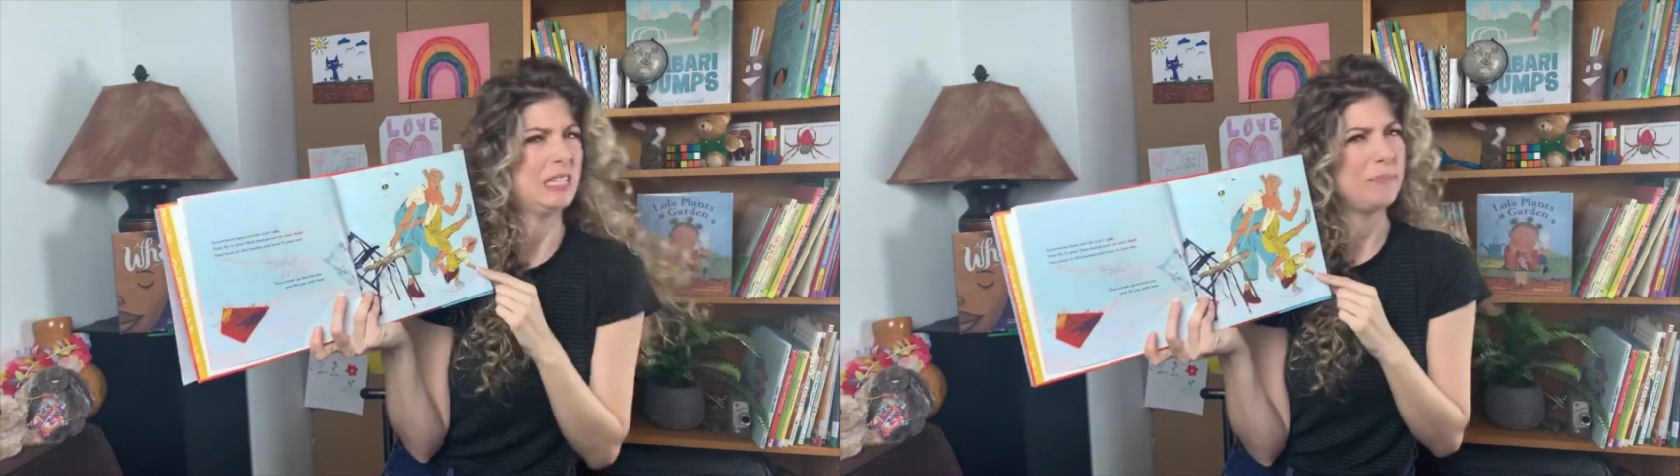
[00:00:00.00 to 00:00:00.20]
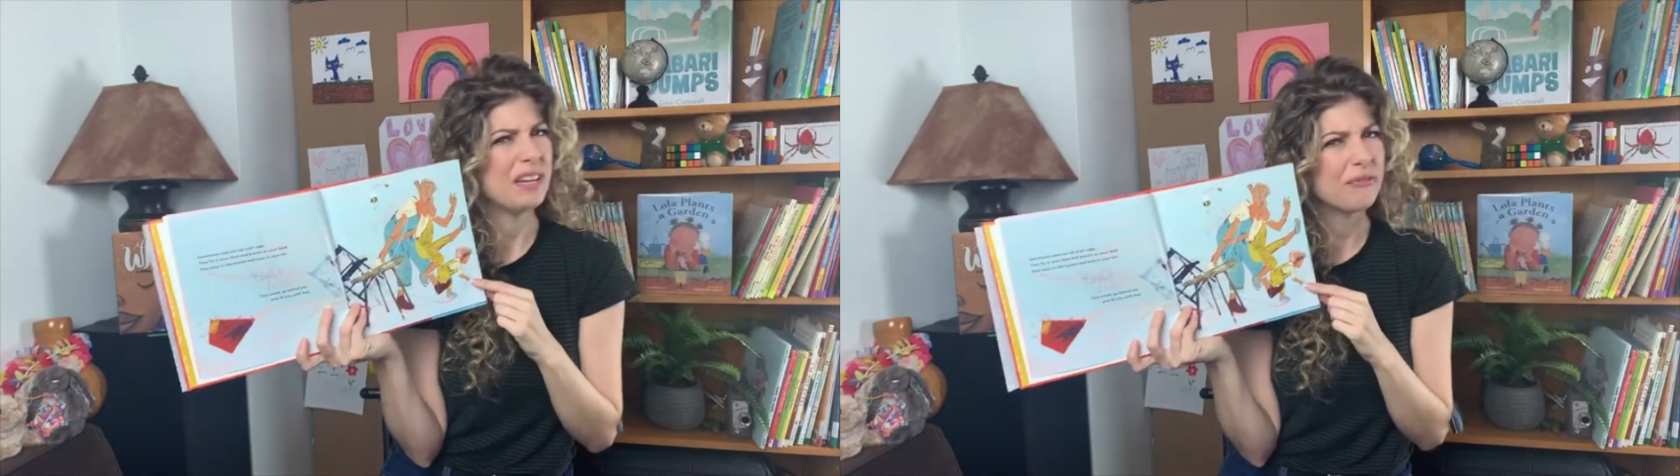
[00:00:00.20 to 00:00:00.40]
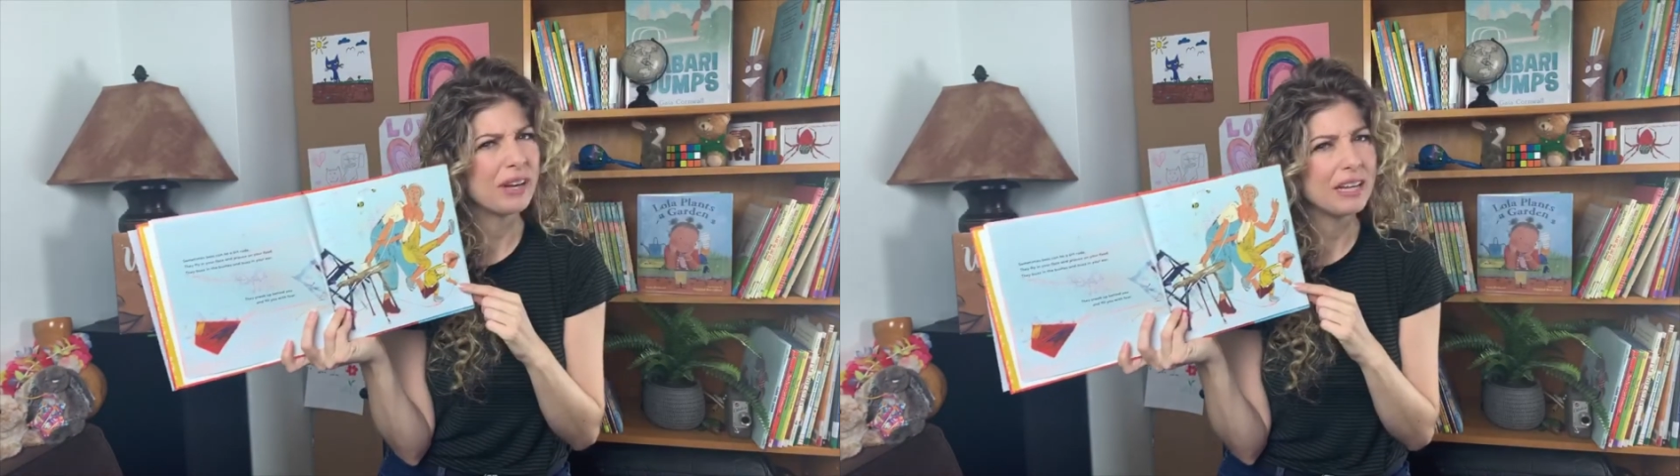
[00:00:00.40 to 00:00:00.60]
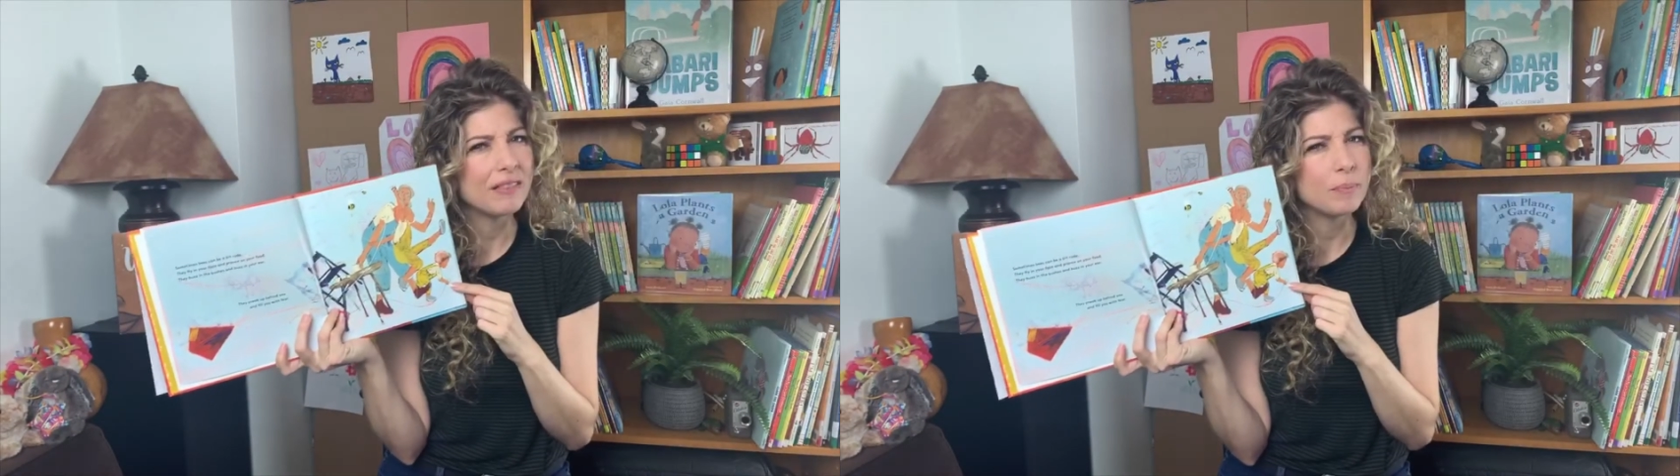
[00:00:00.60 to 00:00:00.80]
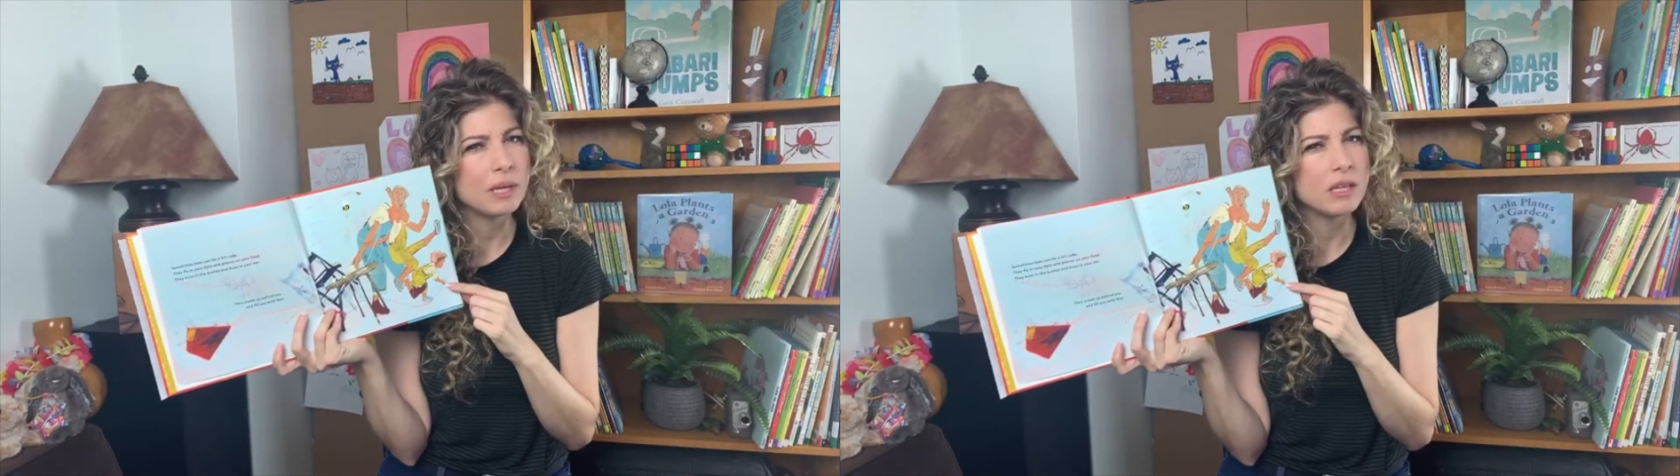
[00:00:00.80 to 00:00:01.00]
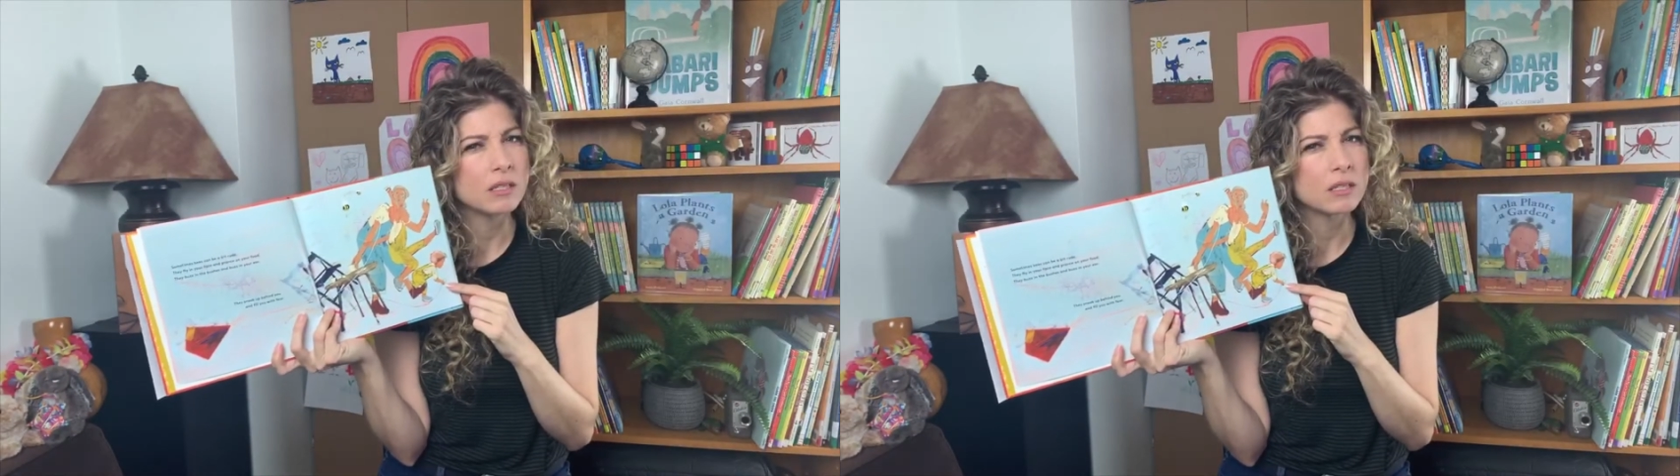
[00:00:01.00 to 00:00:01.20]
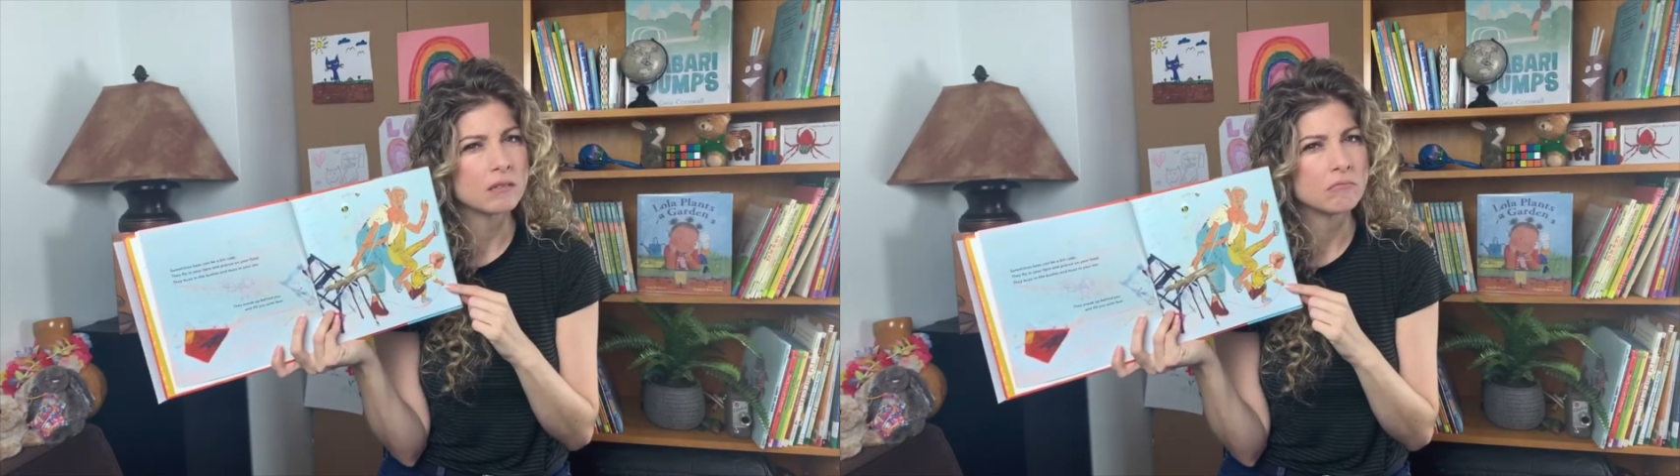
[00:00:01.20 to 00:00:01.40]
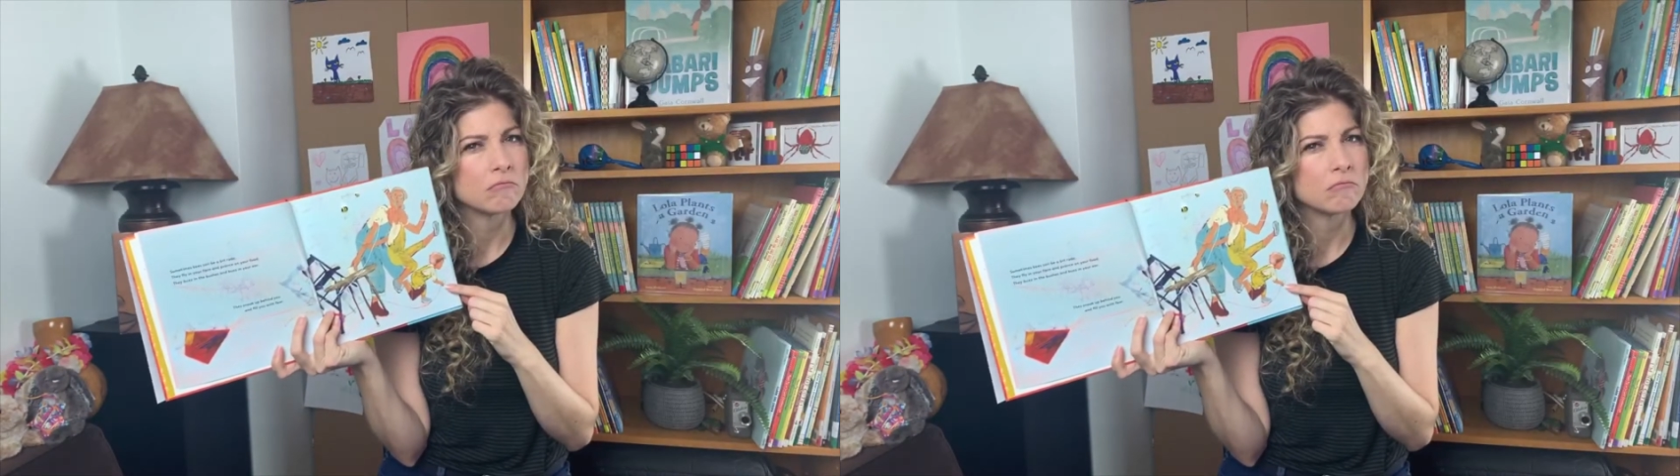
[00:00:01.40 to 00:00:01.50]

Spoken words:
to be afraid of the bees?